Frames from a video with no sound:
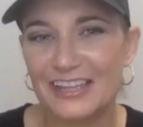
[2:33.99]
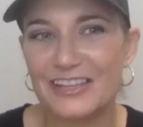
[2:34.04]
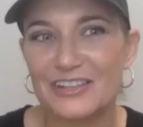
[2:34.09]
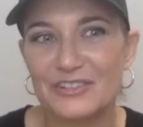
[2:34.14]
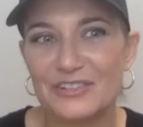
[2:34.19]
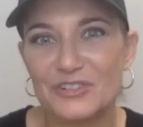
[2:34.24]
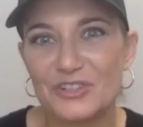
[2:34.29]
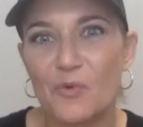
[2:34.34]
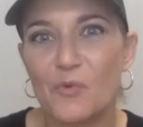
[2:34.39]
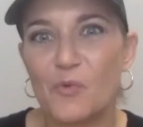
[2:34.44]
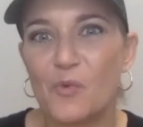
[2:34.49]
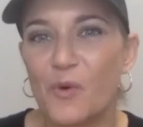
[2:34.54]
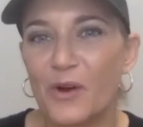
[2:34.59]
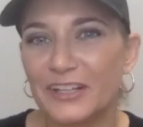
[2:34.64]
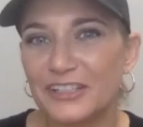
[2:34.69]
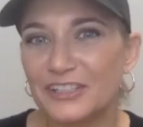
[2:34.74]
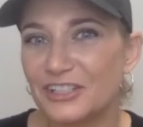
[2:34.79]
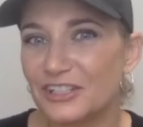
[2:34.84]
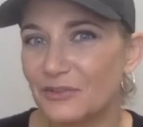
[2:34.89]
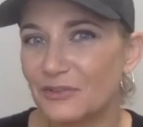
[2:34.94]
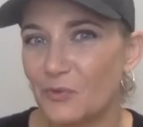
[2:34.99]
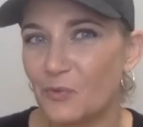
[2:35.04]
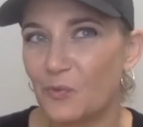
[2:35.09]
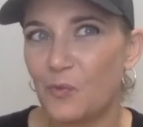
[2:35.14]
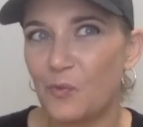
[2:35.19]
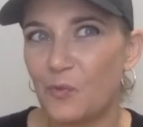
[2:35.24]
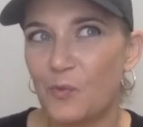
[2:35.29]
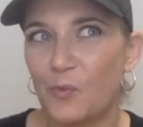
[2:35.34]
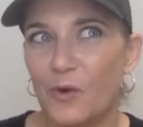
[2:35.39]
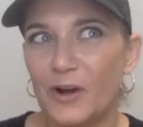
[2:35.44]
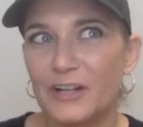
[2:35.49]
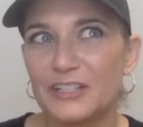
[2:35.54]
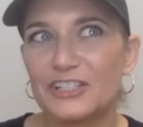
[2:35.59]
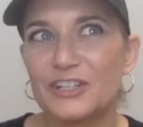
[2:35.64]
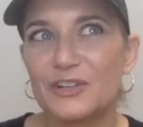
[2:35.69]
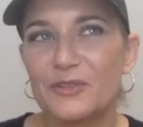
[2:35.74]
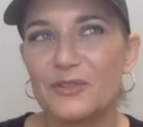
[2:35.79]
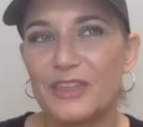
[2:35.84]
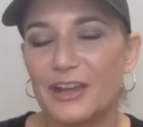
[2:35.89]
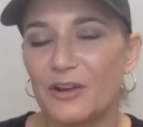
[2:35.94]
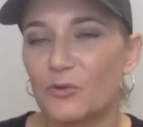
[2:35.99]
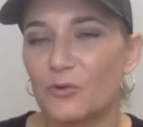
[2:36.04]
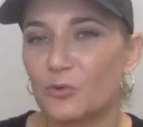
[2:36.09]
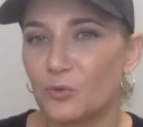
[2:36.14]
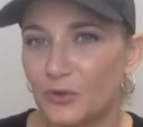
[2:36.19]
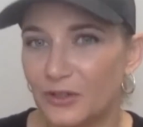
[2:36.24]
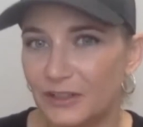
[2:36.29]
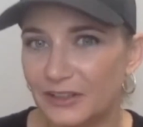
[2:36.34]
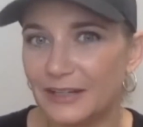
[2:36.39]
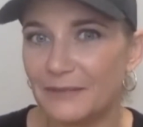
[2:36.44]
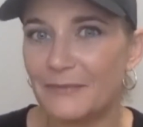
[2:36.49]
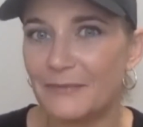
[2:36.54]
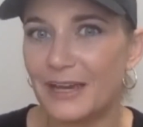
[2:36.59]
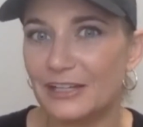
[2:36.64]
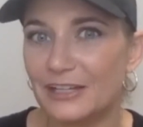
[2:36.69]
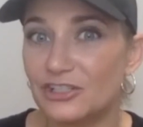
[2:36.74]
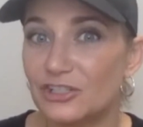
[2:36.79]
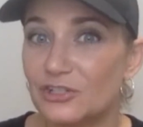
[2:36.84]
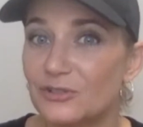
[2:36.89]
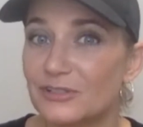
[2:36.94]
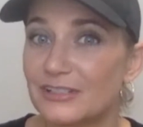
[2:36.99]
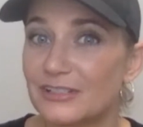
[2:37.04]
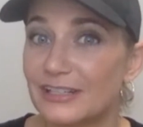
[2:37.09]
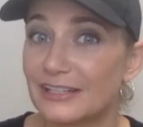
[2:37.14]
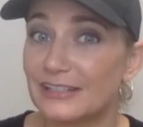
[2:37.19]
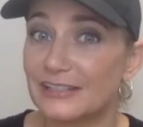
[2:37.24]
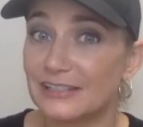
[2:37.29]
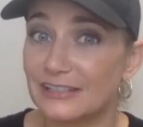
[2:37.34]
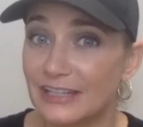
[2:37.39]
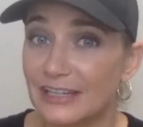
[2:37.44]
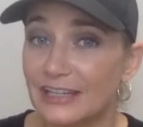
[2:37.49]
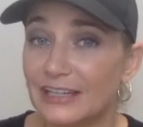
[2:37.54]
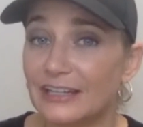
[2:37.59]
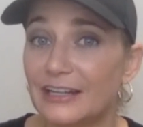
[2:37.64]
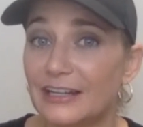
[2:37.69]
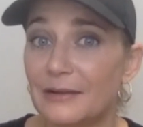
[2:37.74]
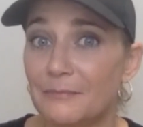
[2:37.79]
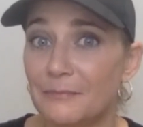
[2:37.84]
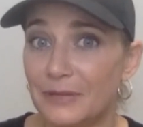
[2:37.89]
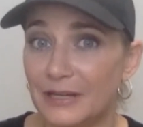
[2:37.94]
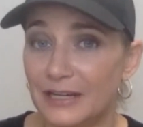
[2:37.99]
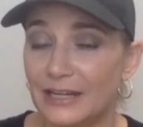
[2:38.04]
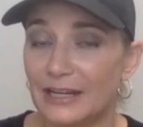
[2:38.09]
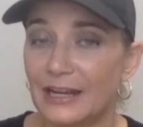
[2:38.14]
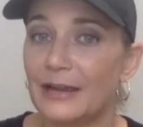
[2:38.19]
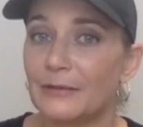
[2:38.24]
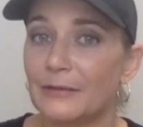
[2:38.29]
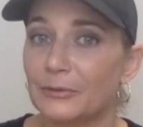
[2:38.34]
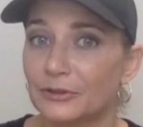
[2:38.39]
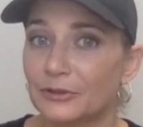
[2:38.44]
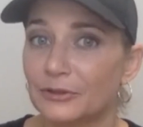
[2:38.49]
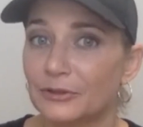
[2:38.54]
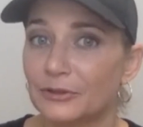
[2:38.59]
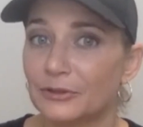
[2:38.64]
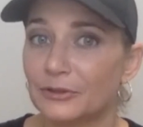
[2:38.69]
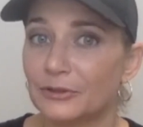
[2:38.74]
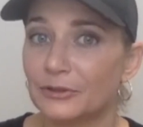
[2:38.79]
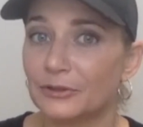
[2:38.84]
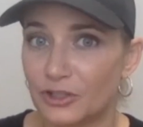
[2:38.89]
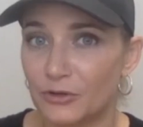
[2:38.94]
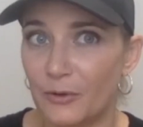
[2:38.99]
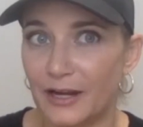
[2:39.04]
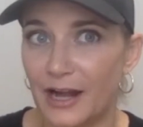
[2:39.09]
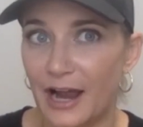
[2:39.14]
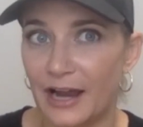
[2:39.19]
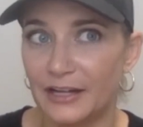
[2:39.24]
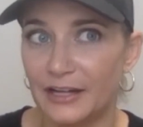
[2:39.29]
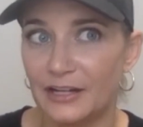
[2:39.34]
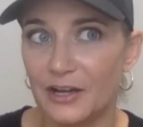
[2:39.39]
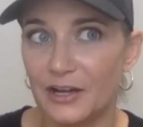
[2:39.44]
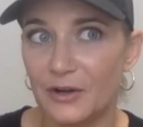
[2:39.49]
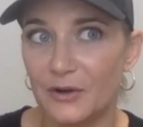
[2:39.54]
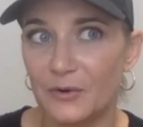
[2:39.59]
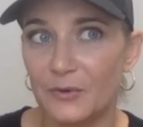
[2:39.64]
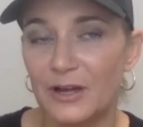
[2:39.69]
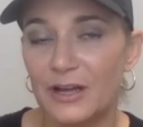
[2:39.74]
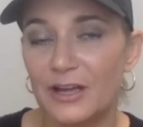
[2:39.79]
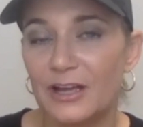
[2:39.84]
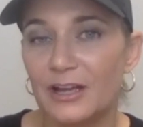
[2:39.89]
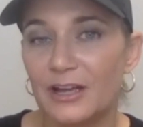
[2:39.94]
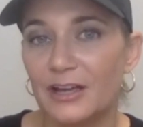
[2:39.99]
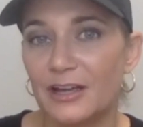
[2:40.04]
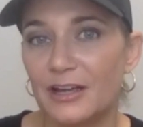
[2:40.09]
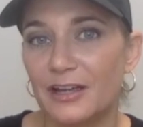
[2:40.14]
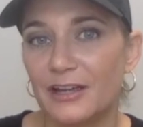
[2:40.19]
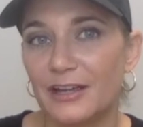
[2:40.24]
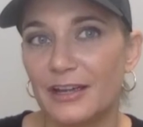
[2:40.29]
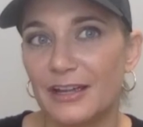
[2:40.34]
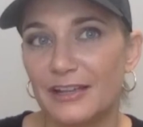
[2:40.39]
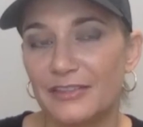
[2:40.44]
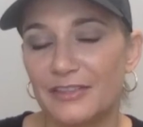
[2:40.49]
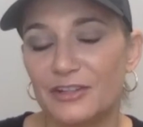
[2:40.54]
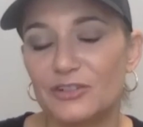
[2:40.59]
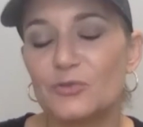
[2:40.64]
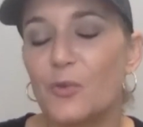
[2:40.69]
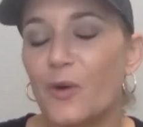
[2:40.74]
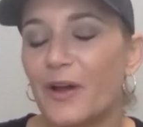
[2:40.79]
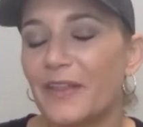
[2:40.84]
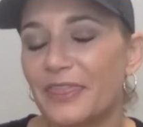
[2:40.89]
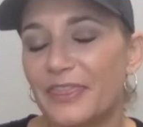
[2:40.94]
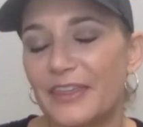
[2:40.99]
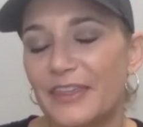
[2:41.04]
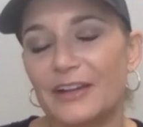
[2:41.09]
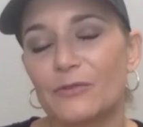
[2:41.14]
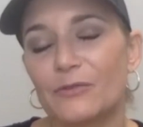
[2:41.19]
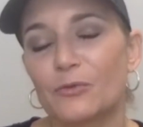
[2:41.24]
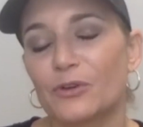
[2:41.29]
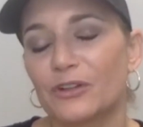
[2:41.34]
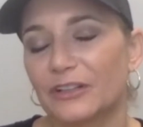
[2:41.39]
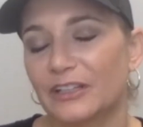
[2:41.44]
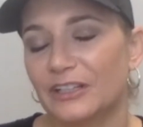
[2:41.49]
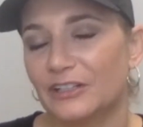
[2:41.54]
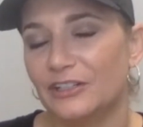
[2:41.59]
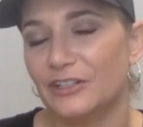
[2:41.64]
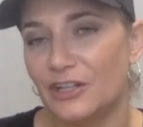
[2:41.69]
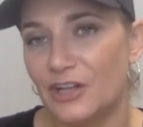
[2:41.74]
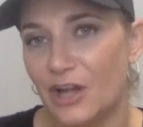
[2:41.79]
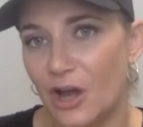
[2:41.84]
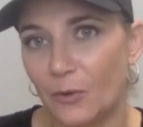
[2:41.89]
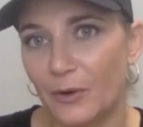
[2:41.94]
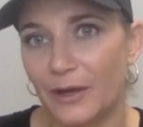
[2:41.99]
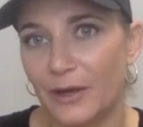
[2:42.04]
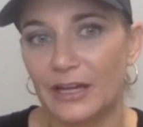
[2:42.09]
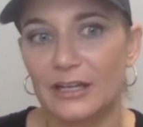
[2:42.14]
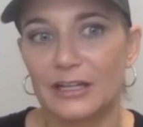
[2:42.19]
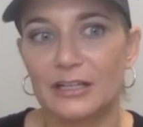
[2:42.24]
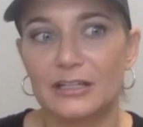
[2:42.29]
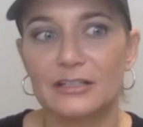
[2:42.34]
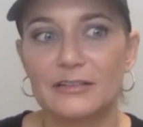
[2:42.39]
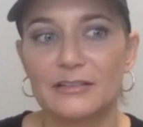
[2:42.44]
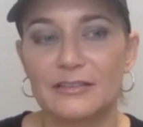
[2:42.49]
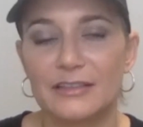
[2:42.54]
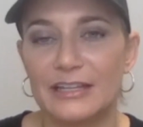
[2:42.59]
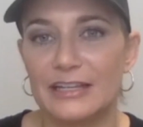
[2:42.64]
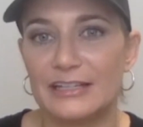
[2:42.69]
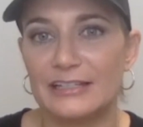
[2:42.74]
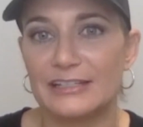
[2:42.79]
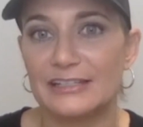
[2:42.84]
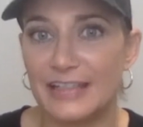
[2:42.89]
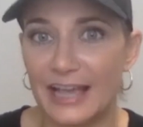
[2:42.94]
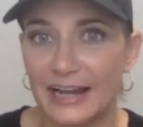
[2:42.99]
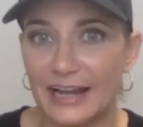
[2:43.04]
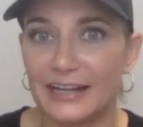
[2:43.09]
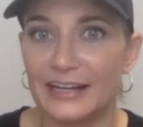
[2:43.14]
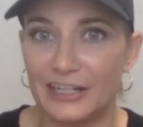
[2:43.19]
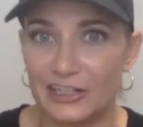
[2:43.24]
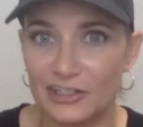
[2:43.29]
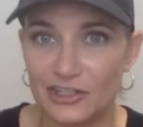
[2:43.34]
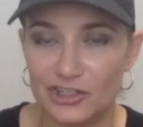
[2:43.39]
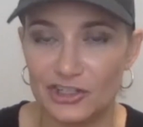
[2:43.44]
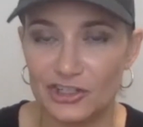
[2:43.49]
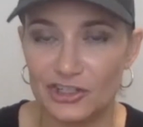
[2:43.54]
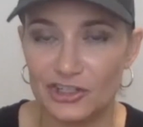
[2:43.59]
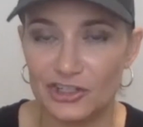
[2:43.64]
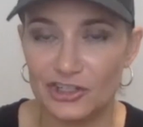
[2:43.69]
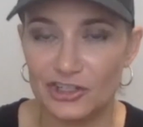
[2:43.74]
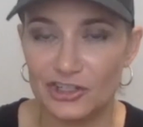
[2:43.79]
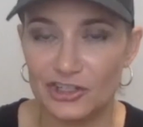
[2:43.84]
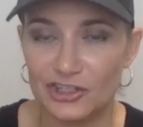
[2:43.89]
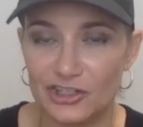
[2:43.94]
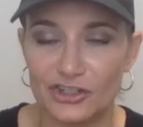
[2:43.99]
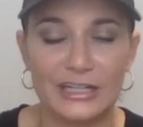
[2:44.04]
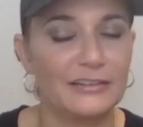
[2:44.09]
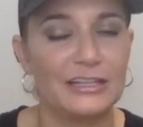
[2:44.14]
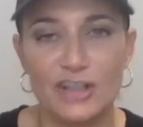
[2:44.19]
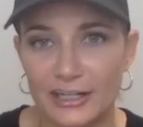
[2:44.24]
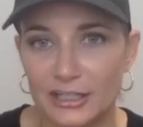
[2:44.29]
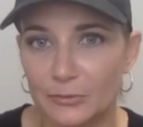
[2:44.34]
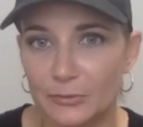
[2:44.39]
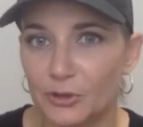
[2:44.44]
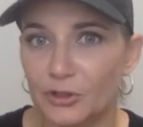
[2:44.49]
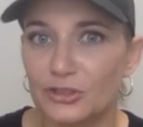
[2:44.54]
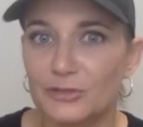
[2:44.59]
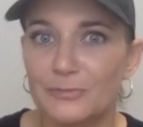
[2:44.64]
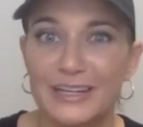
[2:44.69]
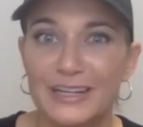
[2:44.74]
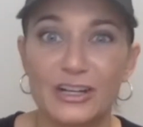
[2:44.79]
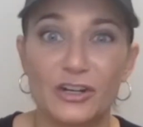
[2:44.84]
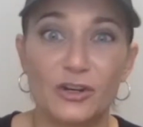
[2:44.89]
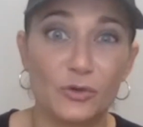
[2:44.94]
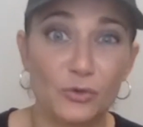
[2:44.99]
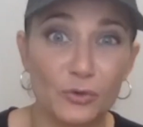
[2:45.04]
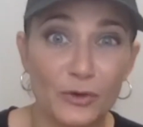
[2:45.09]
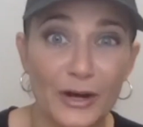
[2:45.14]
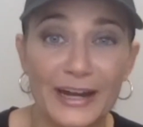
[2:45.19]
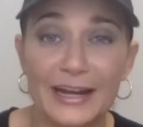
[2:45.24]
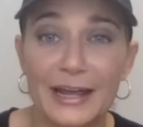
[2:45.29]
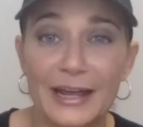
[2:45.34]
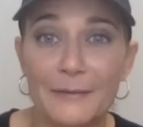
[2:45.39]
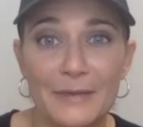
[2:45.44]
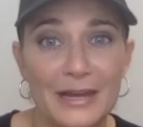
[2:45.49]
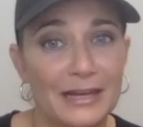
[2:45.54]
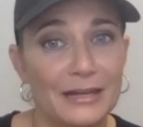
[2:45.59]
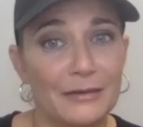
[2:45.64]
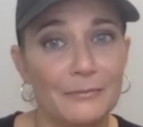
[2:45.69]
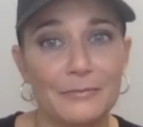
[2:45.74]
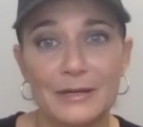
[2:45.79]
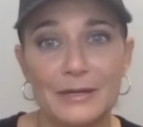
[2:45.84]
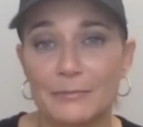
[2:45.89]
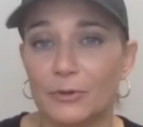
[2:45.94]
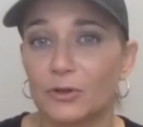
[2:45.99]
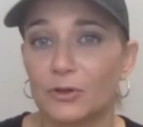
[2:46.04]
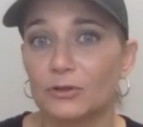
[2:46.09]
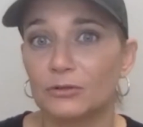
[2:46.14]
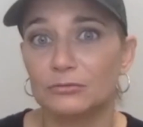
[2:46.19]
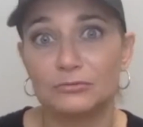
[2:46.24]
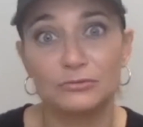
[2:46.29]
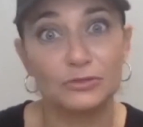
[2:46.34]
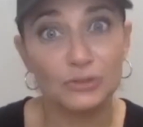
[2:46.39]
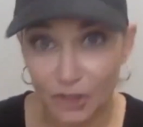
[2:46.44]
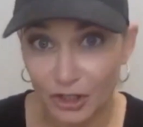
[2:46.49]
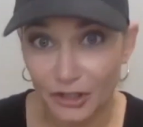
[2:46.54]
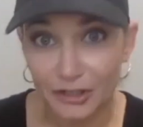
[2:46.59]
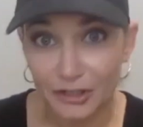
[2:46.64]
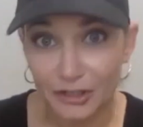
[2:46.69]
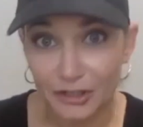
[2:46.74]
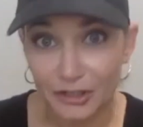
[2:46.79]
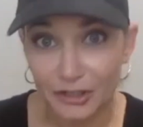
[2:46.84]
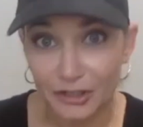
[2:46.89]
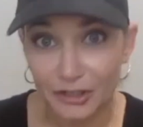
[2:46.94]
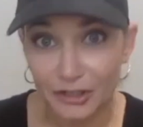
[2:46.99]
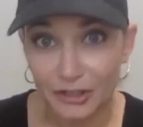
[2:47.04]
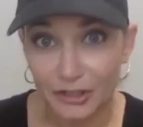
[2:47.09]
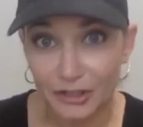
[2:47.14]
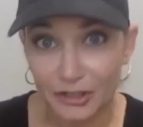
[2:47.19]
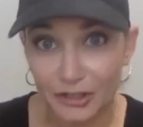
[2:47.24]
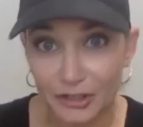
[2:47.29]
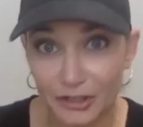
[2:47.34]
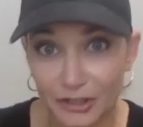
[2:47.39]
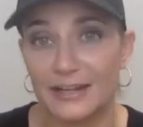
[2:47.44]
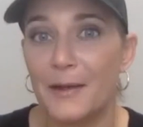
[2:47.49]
So what do you think really made you succeed in being able to grow it? I know there's one thing, really knowing the aesthetic industry, the injectables, being great at making people look amazing,